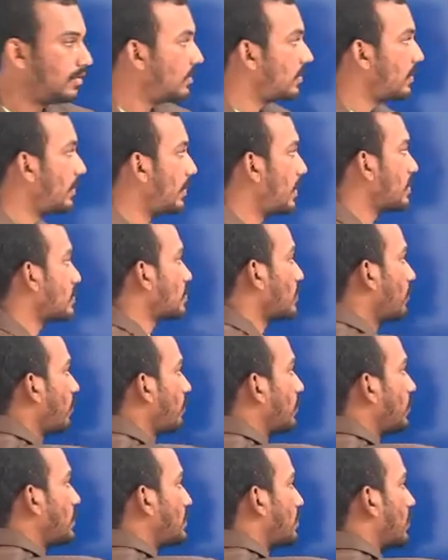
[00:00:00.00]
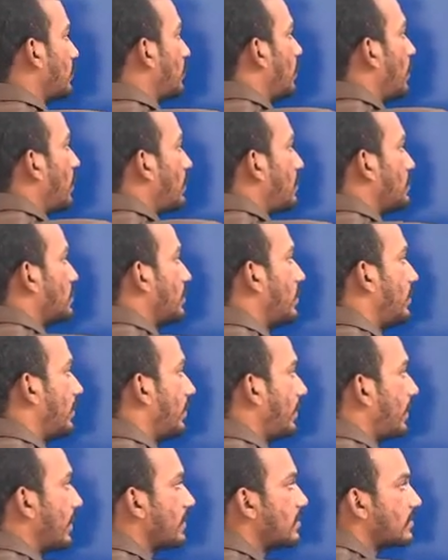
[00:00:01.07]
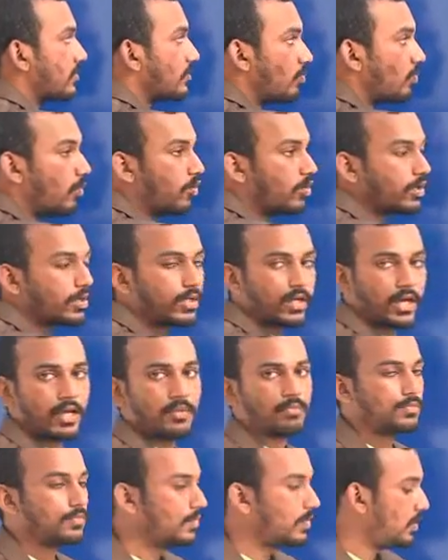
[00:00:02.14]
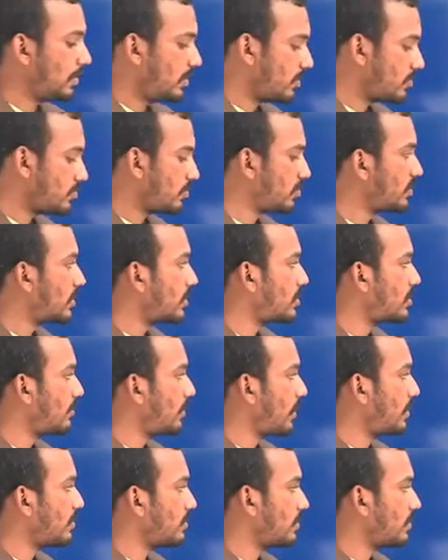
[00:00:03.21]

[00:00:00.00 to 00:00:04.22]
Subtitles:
of the disadvantages. It takes more time. So just imagine